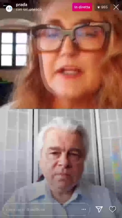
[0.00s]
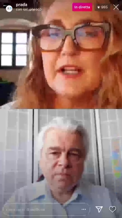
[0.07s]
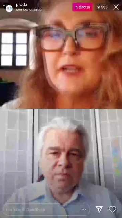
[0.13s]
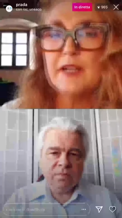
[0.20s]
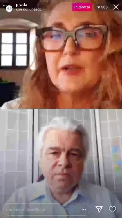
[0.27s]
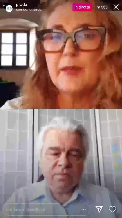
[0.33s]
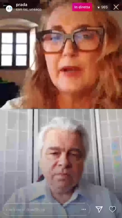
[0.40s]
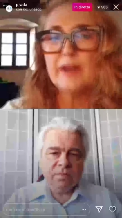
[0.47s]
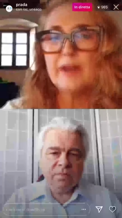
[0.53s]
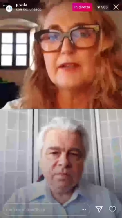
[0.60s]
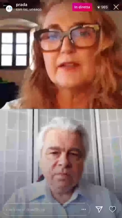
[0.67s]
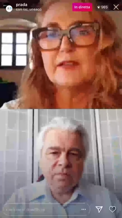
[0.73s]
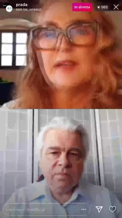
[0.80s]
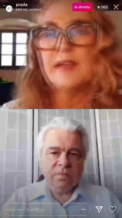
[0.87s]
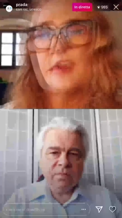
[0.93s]
Speaker 1: very
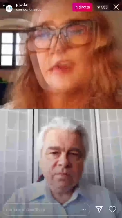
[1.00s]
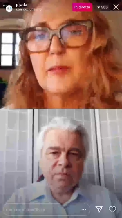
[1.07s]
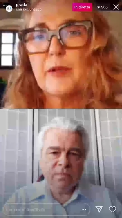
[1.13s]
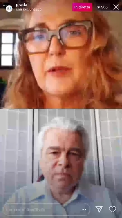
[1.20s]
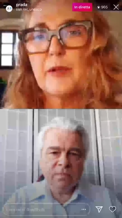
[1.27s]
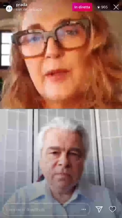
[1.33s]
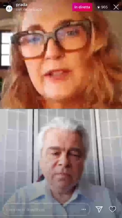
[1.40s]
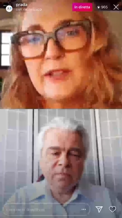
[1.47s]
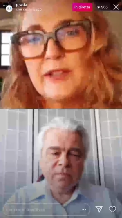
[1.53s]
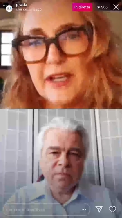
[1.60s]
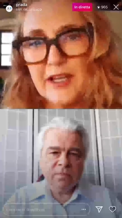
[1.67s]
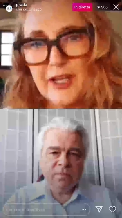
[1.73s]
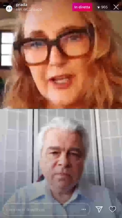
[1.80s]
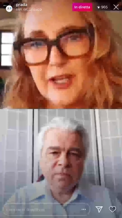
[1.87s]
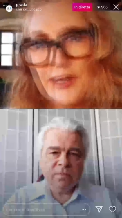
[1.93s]
excited about, is the
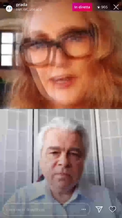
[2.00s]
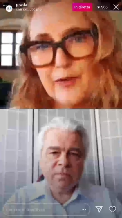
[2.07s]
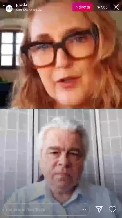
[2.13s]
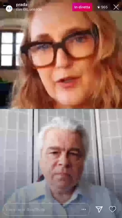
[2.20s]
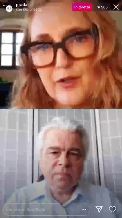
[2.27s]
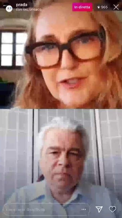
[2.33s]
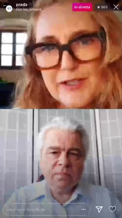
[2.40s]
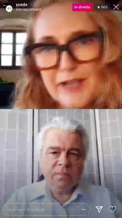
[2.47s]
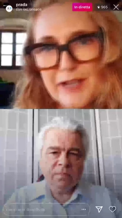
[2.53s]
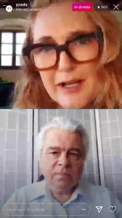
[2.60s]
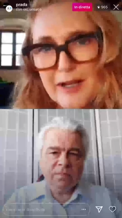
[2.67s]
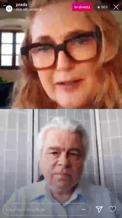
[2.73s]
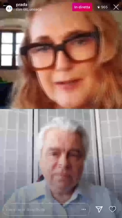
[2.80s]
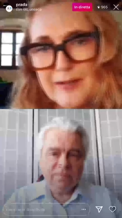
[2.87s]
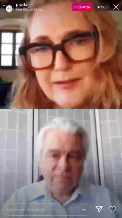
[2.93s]
upcoming decade of
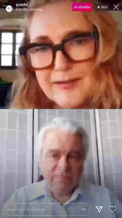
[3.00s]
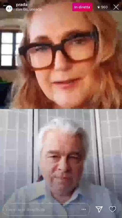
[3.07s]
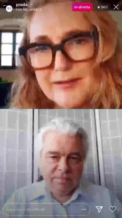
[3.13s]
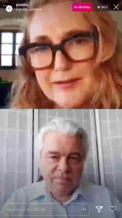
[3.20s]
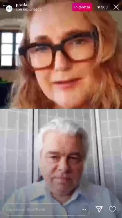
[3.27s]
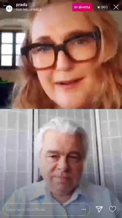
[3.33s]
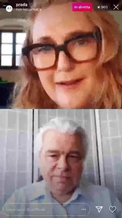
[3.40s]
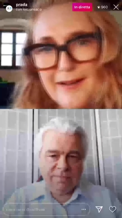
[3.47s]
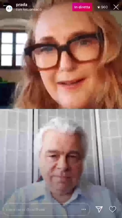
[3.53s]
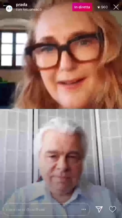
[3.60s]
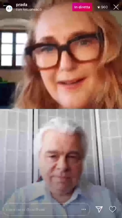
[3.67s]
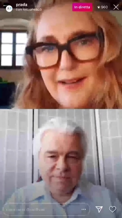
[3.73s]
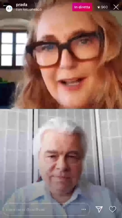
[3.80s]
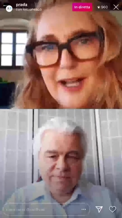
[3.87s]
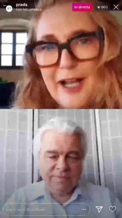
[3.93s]
ocean science.
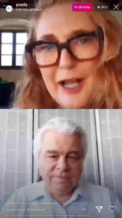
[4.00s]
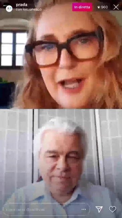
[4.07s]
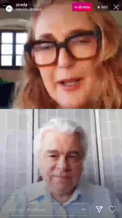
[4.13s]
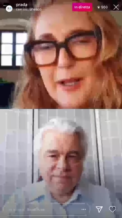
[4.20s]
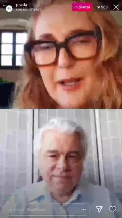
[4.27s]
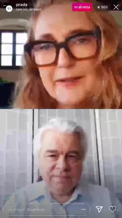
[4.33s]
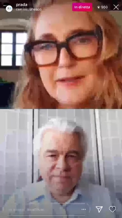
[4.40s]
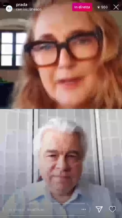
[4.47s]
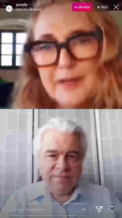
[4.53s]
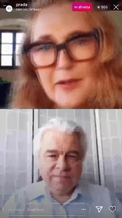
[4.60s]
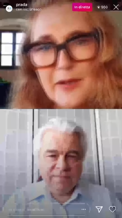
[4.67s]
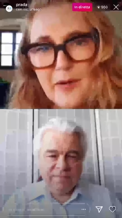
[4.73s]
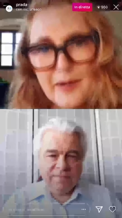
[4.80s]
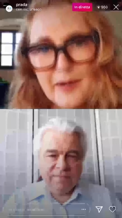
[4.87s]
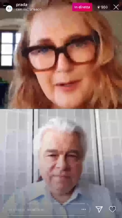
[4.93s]

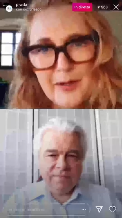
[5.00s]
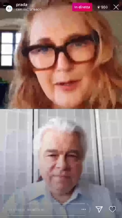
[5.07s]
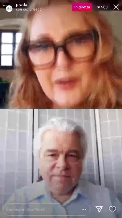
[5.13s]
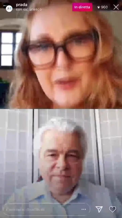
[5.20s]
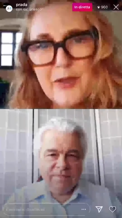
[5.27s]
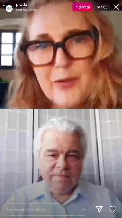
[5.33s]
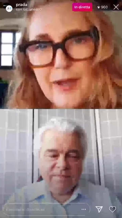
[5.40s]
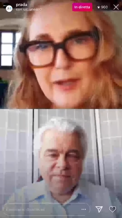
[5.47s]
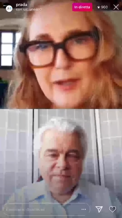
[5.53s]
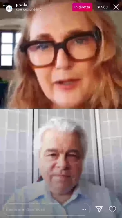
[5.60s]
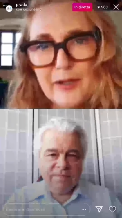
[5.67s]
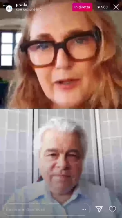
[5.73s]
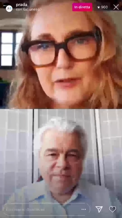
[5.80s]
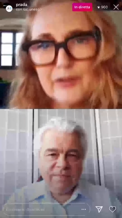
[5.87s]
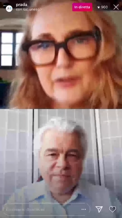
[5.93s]
And you know, I know
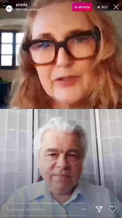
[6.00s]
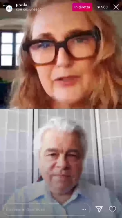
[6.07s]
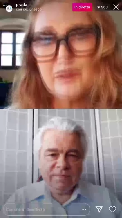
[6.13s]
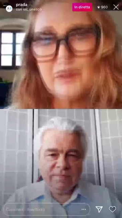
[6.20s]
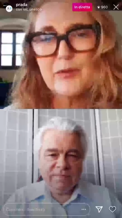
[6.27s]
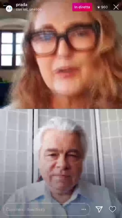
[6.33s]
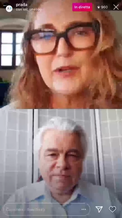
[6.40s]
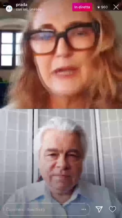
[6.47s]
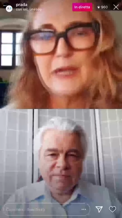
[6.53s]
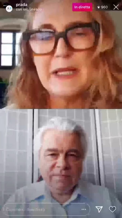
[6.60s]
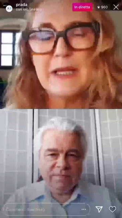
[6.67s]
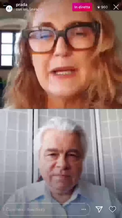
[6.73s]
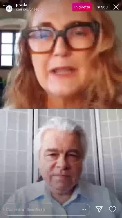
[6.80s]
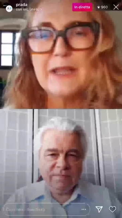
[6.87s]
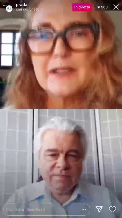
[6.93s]
that you had a lot to do
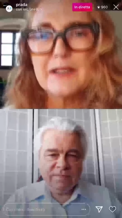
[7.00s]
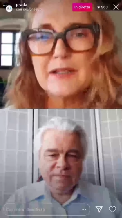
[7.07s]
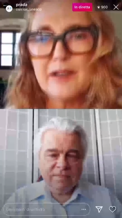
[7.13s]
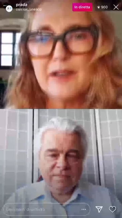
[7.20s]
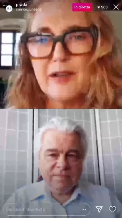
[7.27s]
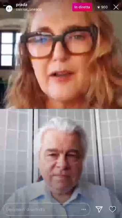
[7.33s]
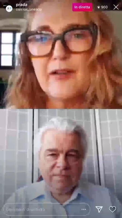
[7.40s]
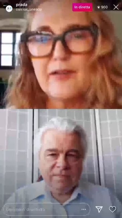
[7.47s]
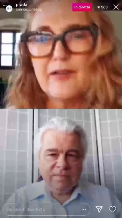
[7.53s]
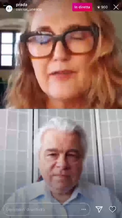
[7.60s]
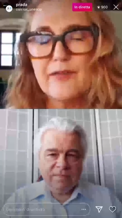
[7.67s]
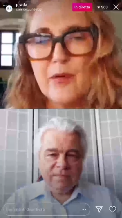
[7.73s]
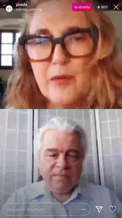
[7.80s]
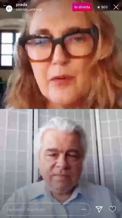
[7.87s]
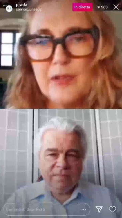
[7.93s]
with bringing that
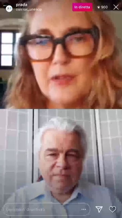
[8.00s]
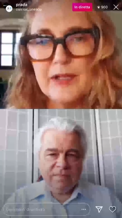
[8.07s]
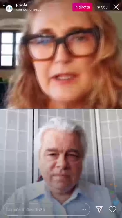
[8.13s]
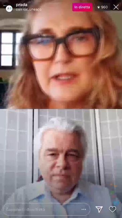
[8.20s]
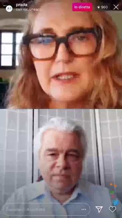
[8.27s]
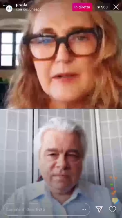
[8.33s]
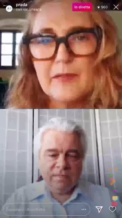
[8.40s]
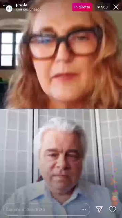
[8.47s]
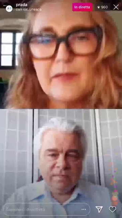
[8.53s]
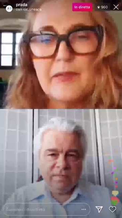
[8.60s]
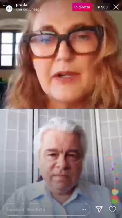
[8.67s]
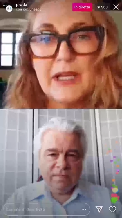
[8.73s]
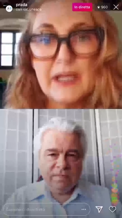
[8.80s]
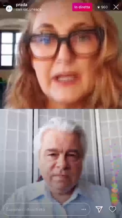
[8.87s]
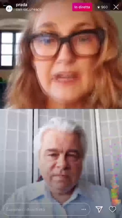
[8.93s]
uh,
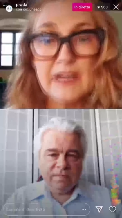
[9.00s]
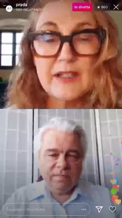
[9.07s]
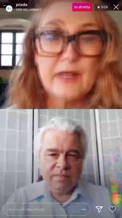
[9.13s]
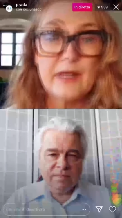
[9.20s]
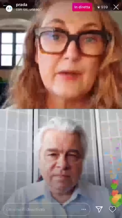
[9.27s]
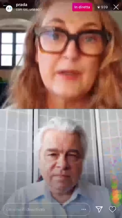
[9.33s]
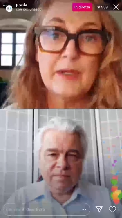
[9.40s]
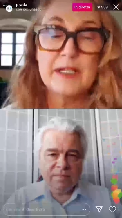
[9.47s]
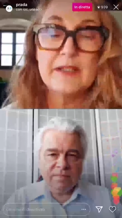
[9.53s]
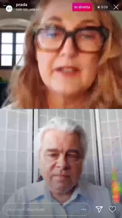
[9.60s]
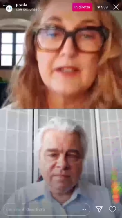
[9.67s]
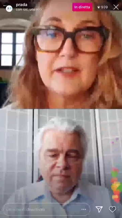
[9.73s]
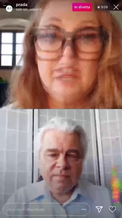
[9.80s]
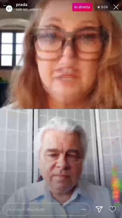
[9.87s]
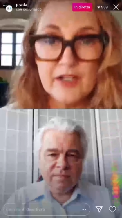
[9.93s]
forward and bringing it to
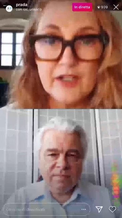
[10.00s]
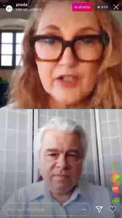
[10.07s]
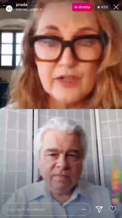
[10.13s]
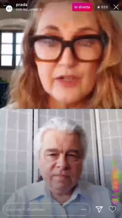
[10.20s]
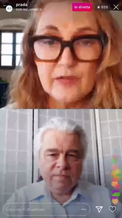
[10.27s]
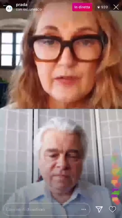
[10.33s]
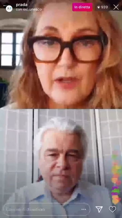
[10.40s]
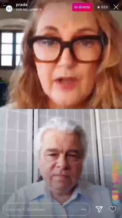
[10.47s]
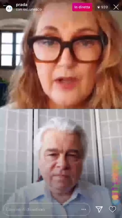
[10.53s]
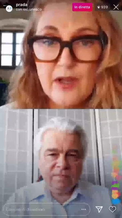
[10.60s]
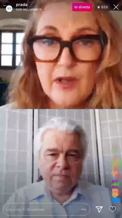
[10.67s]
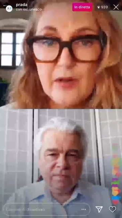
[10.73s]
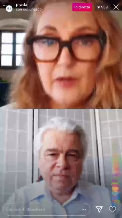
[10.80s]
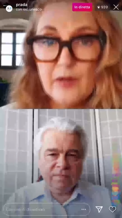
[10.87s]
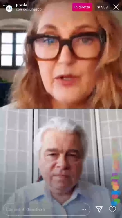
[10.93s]
everybody's
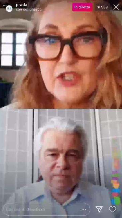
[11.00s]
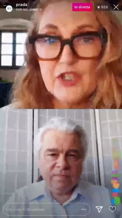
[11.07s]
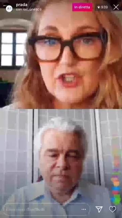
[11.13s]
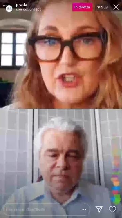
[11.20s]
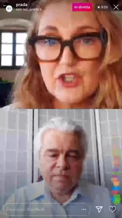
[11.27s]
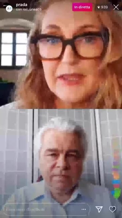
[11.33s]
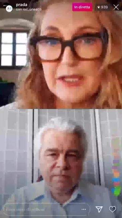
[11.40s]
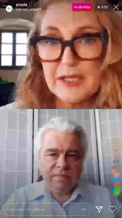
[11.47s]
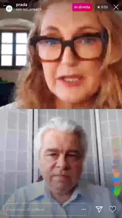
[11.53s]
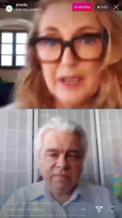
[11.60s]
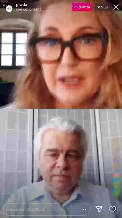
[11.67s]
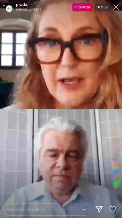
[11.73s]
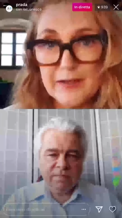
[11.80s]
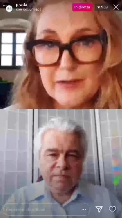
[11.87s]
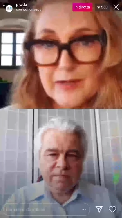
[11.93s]
attention, which
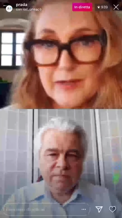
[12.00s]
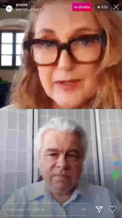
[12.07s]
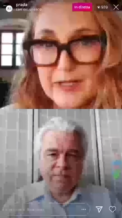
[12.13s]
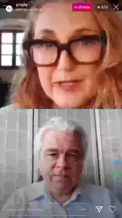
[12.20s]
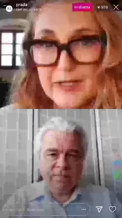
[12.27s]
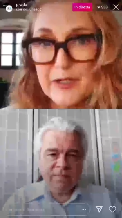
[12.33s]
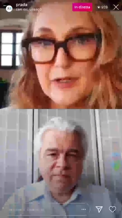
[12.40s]
I think it has